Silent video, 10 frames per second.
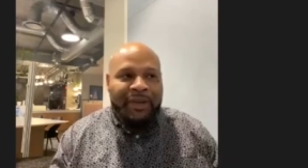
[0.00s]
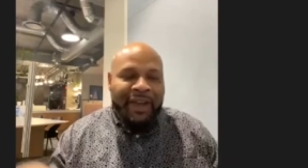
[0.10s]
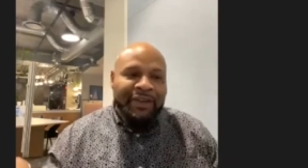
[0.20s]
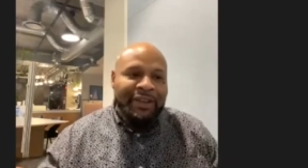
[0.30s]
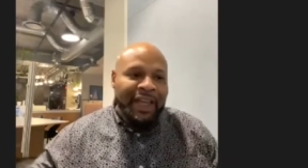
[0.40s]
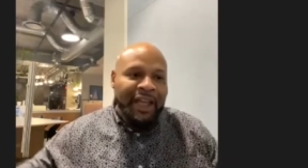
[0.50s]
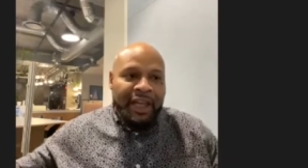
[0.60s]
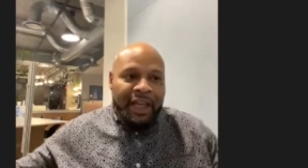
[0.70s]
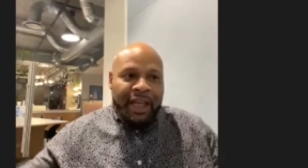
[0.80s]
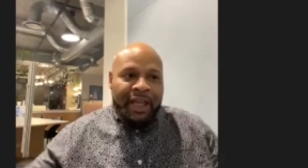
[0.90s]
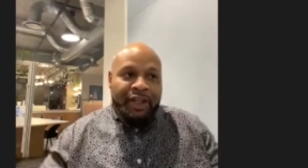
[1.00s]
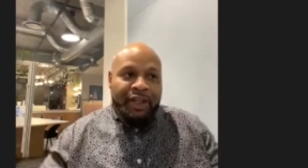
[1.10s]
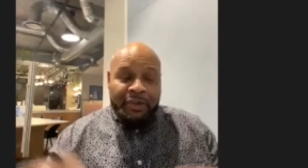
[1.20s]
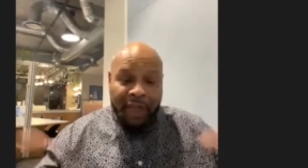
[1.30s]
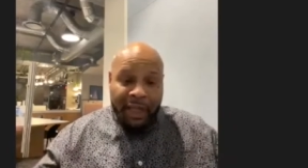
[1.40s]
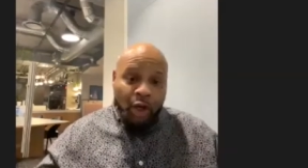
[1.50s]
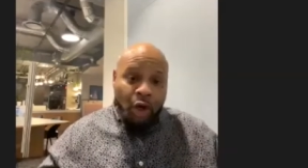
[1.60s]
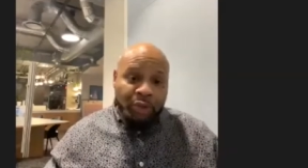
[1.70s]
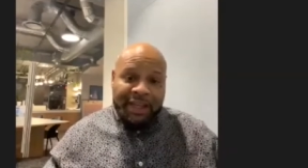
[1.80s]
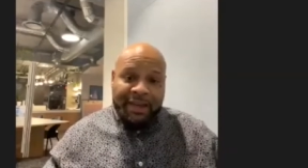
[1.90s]
everything in terms of like the
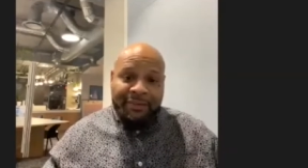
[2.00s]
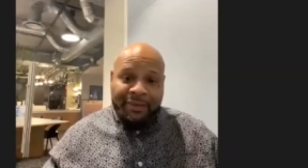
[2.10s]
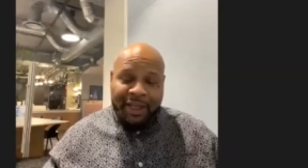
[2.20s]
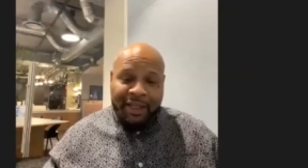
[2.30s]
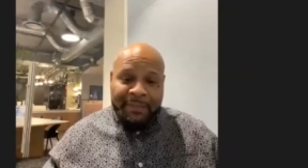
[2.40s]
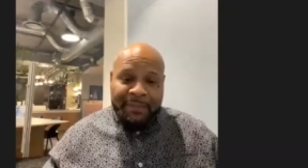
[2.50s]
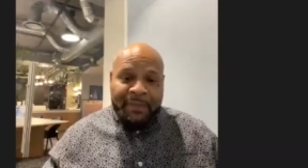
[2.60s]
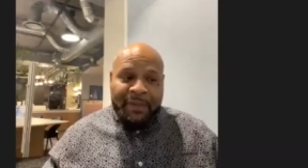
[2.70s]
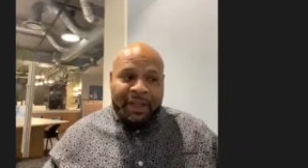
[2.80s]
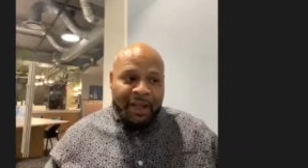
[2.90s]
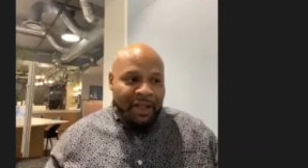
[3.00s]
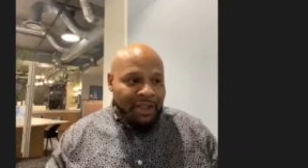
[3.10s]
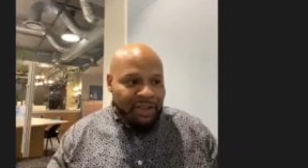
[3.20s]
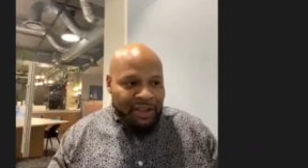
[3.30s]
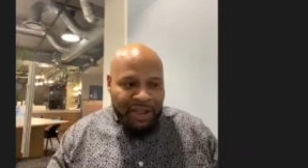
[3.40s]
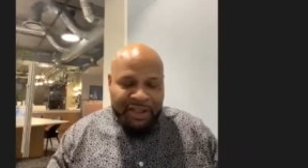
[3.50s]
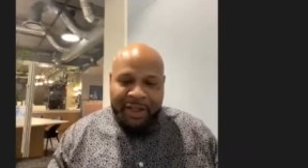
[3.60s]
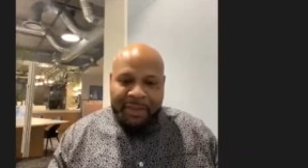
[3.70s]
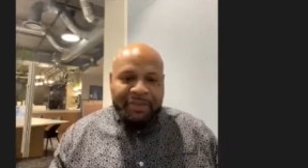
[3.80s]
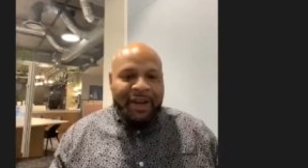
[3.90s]
whole DMV. There's
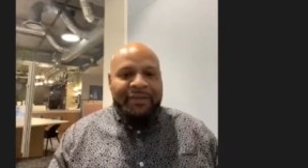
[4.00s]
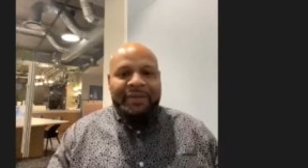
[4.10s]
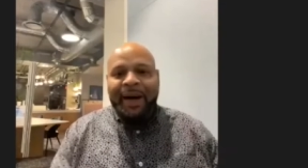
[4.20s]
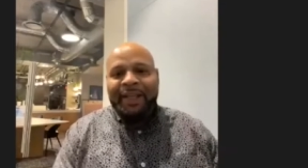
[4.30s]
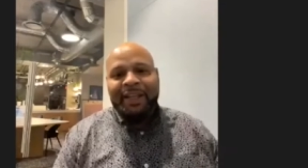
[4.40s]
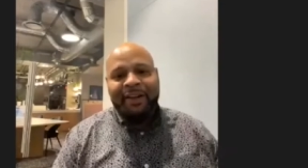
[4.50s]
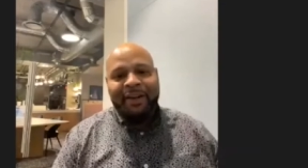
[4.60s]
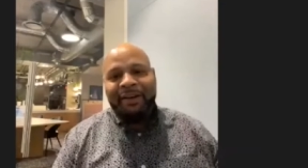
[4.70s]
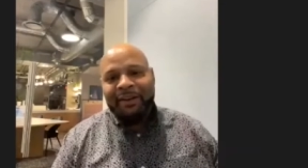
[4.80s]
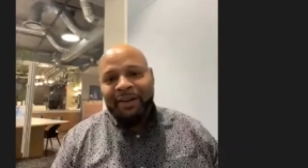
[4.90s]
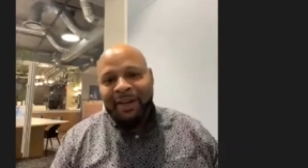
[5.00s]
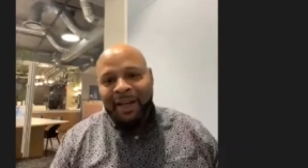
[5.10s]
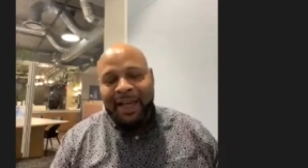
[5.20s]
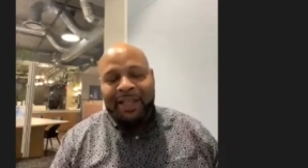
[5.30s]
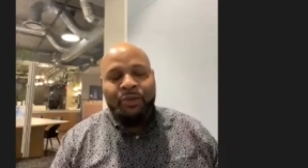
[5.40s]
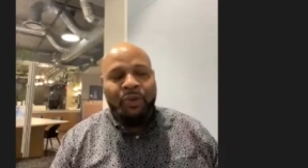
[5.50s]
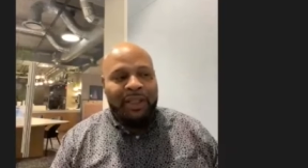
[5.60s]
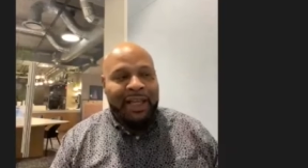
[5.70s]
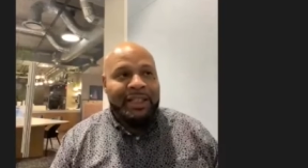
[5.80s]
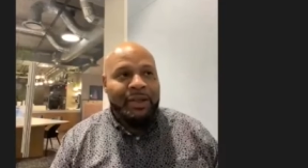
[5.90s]
something for everybody here. And that's
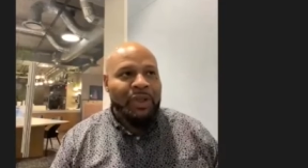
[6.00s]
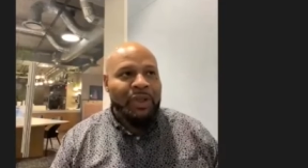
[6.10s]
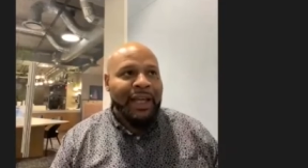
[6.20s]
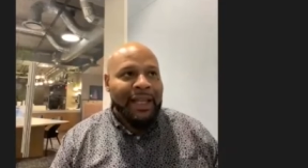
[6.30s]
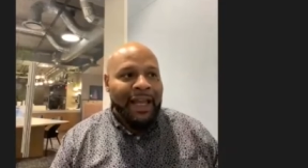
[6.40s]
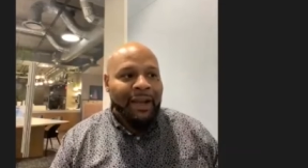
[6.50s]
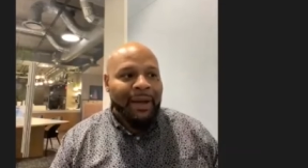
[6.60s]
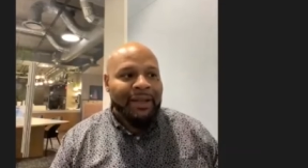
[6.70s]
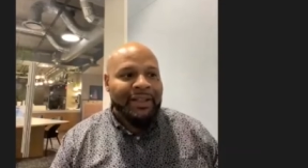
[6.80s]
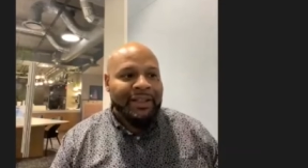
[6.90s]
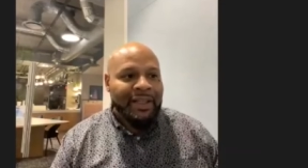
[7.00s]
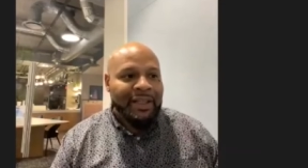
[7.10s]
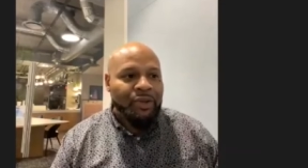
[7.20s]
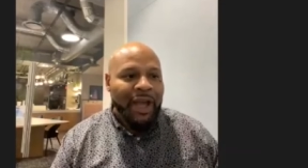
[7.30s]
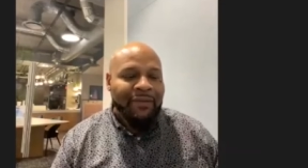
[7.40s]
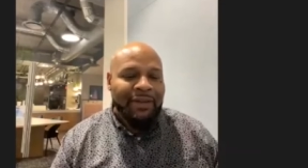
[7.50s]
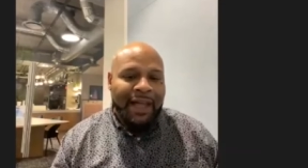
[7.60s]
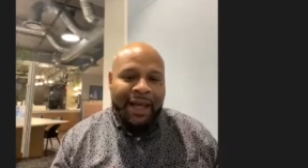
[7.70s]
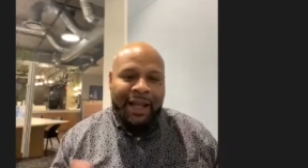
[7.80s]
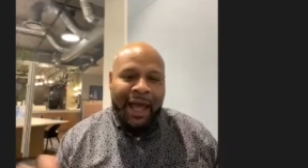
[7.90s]
the one thing I like about DC. You have a
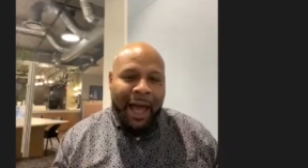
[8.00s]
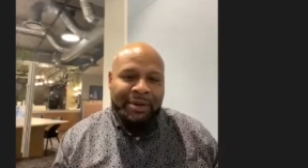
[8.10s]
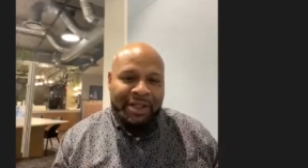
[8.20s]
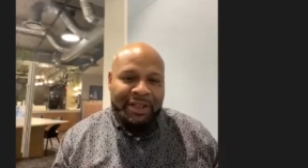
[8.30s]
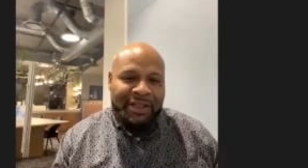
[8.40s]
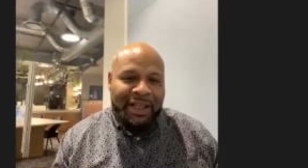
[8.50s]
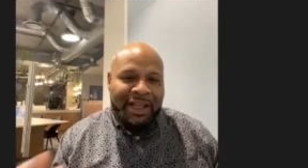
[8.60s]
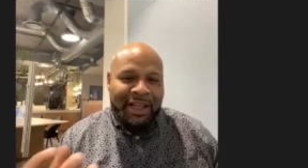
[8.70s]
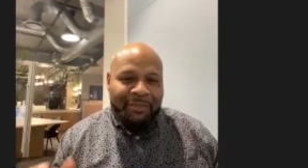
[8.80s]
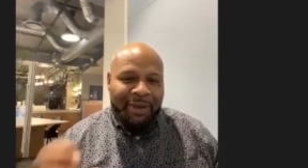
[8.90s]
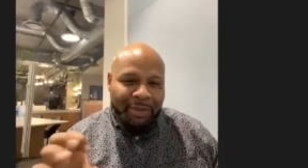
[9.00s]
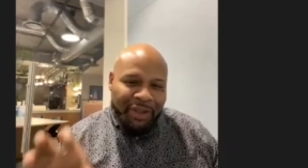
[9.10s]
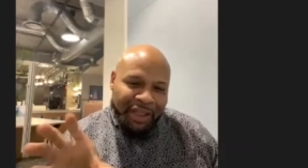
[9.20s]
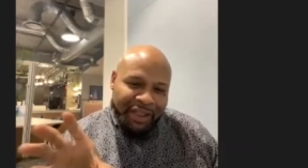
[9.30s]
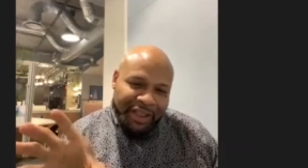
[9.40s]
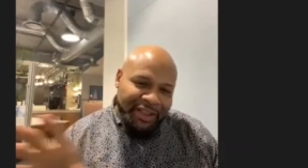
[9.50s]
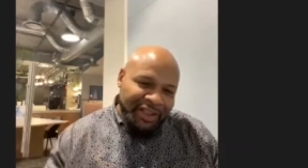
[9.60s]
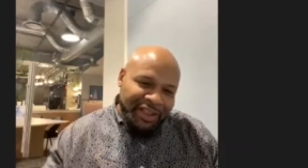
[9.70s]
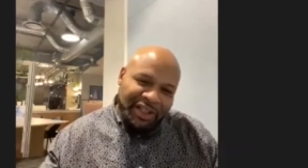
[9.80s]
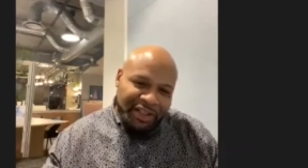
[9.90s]
lot of options, and people think this
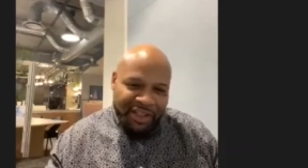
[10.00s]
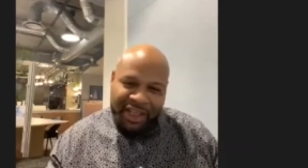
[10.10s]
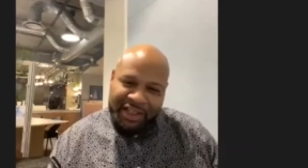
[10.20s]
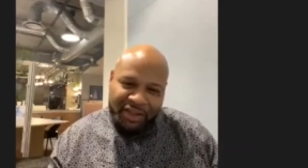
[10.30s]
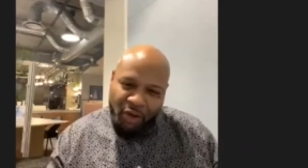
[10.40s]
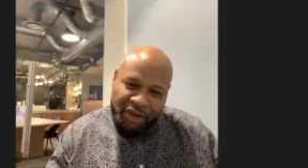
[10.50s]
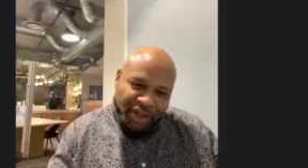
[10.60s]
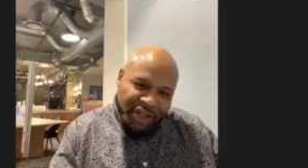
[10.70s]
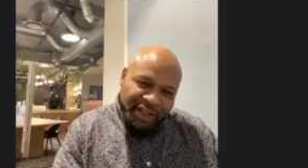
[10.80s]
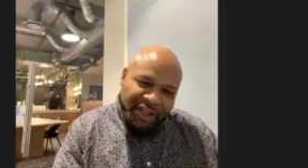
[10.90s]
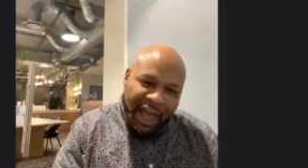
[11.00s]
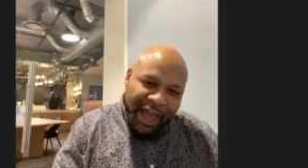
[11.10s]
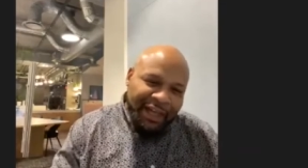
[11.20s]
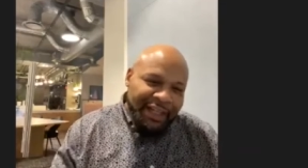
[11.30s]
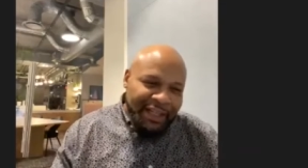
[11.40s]
just this or just that.